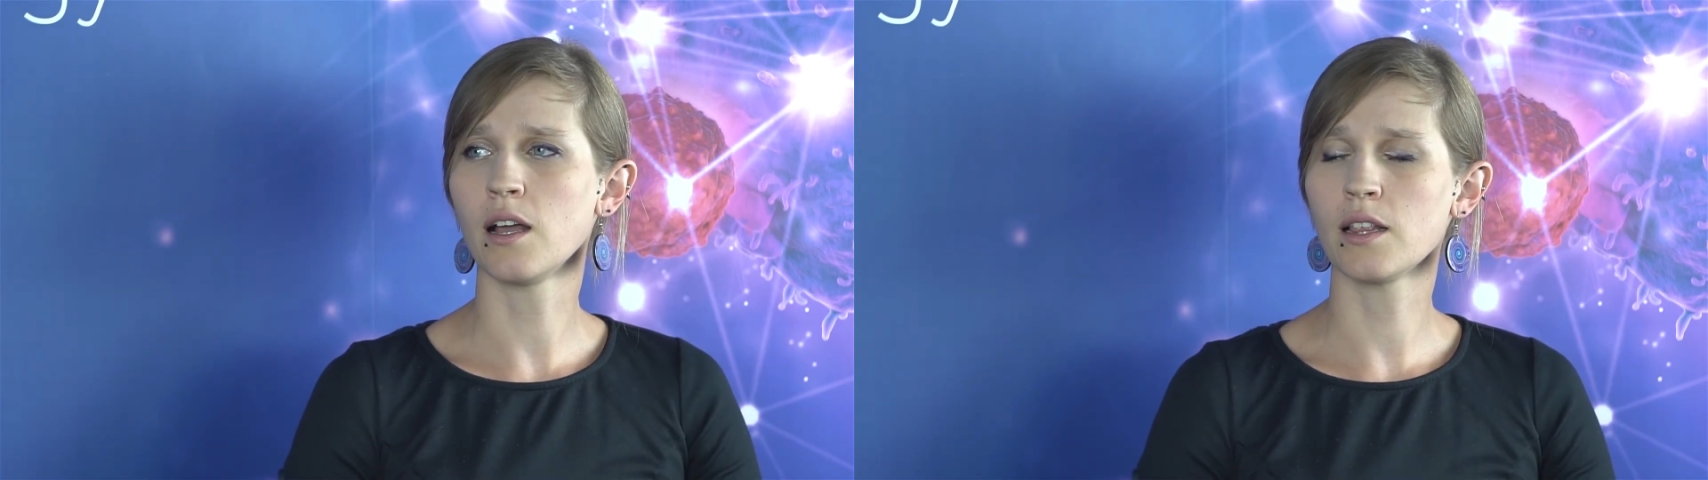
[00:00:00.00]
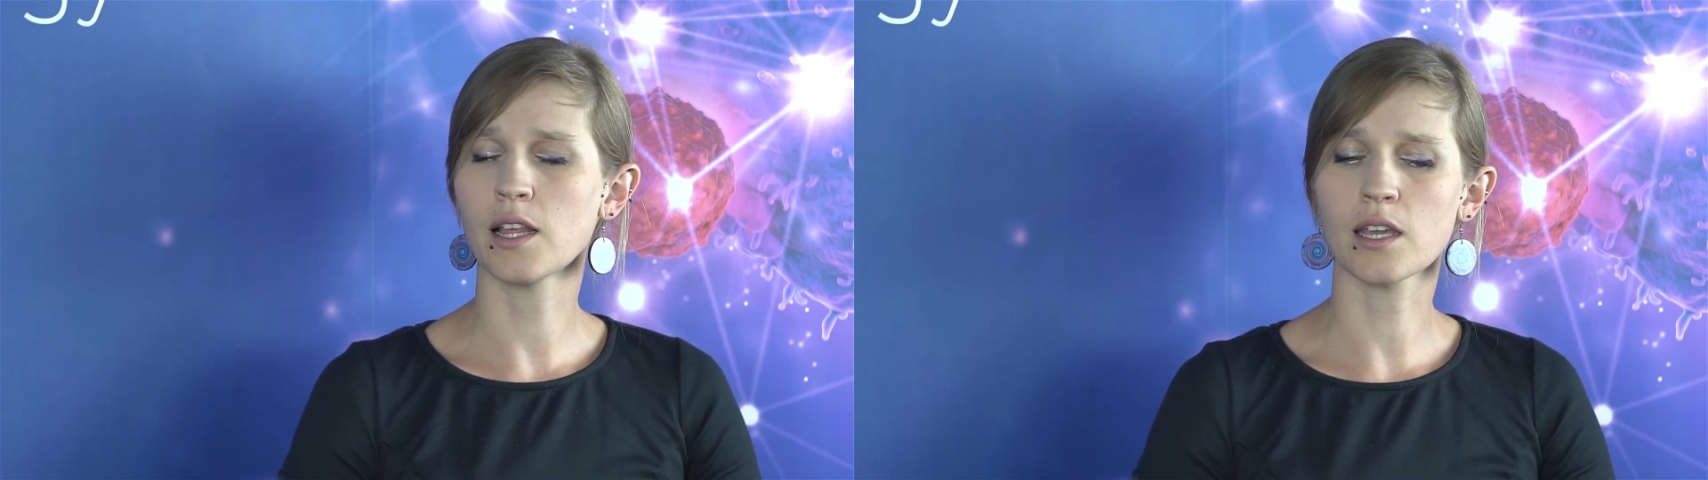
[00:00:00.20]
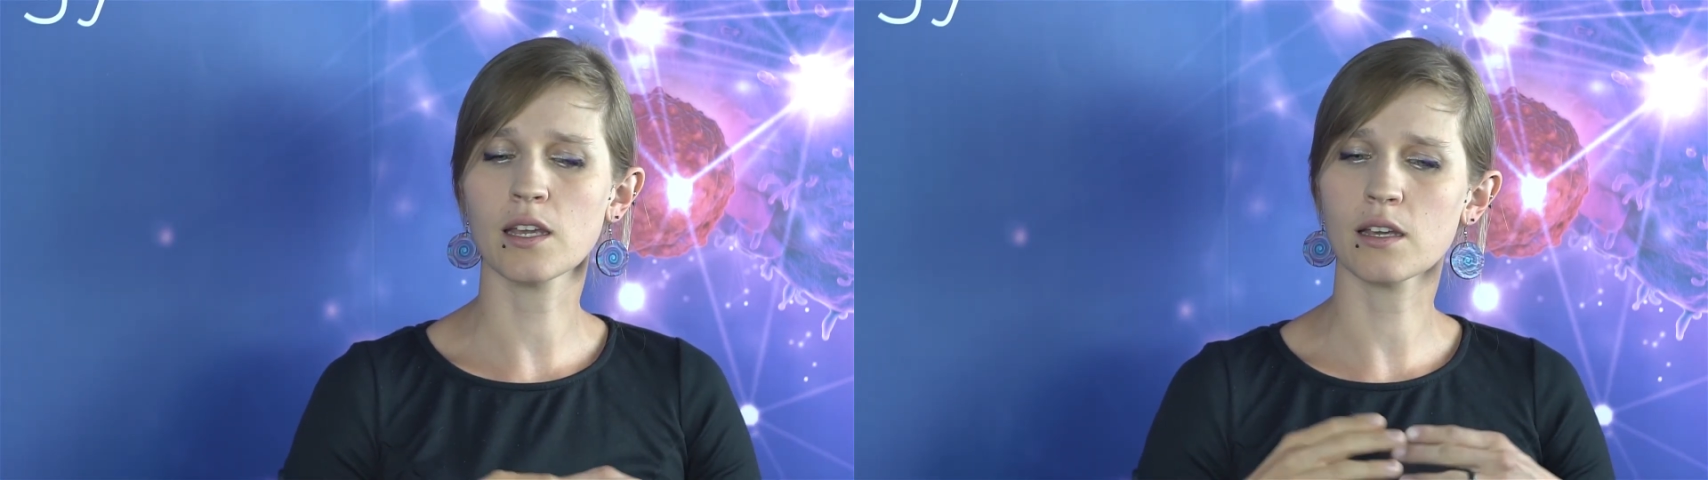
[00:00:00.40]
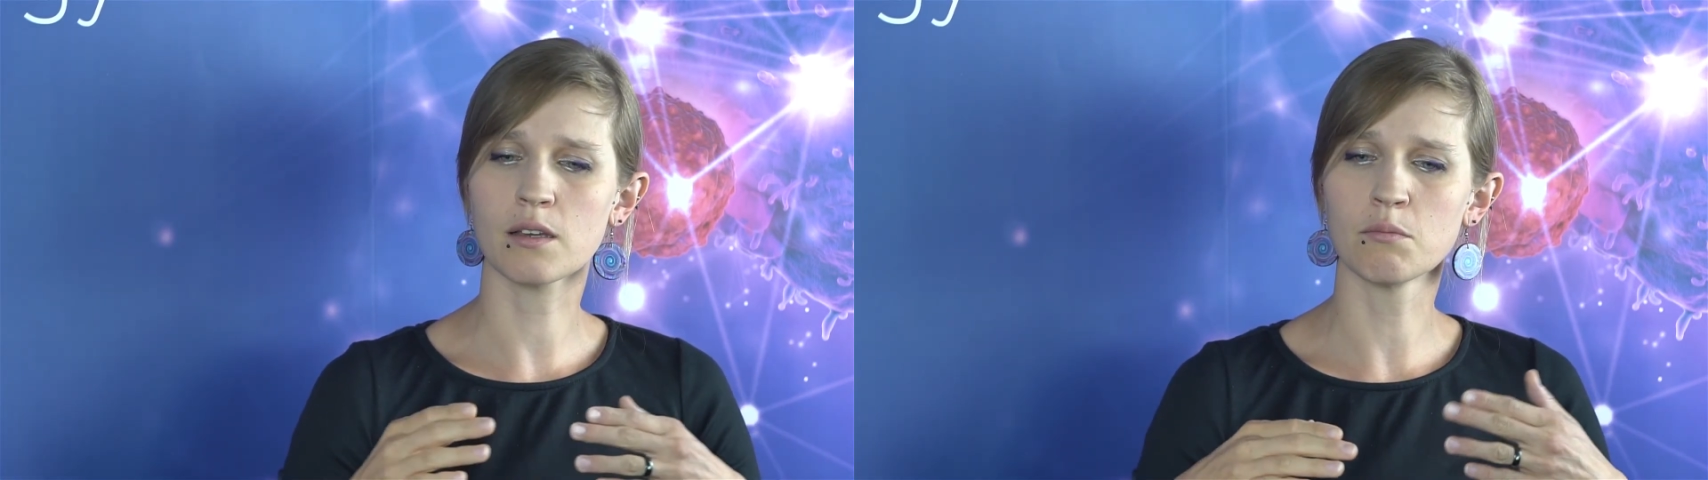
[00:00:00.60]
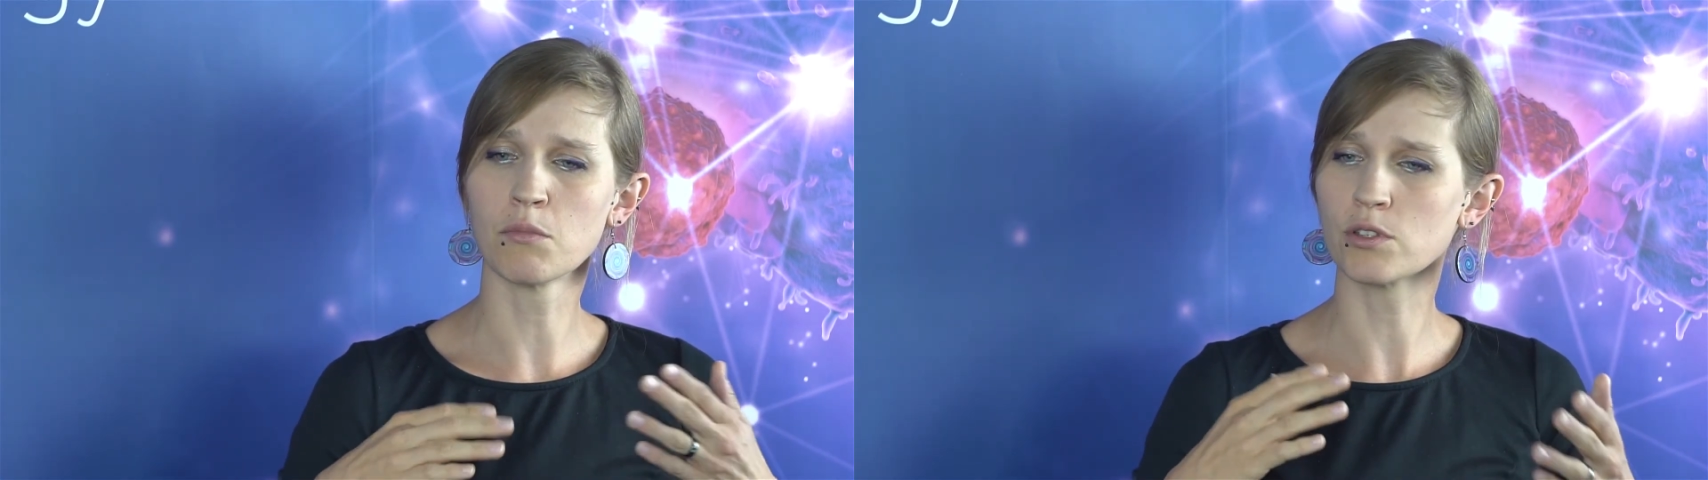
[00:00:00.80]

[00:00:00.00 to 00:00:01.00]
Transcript: like a